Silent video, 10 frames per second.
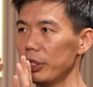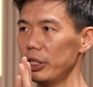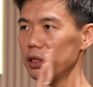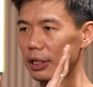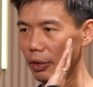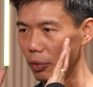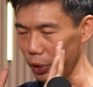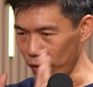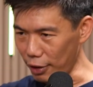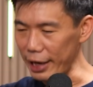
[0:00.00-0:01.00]
Which is like
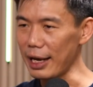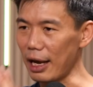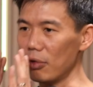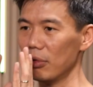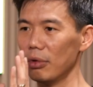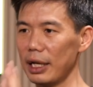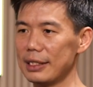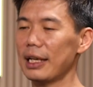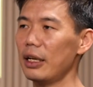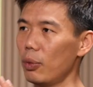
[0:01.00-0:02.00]
we write down
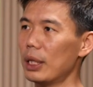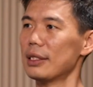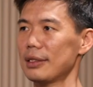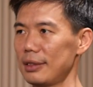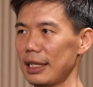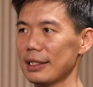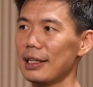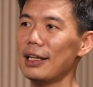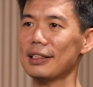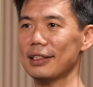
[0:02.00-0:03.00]
exactly what's
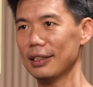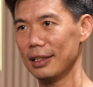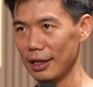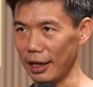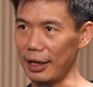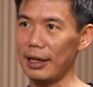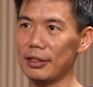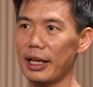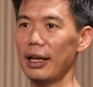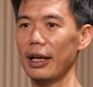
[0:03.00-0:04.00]
success, and
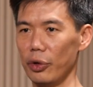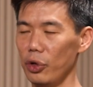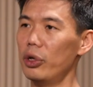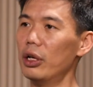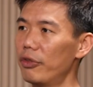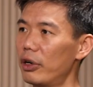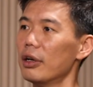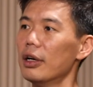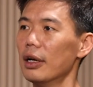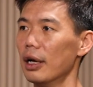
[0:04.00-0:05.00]
then say like you
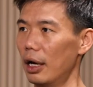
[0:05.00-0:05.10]
deliver.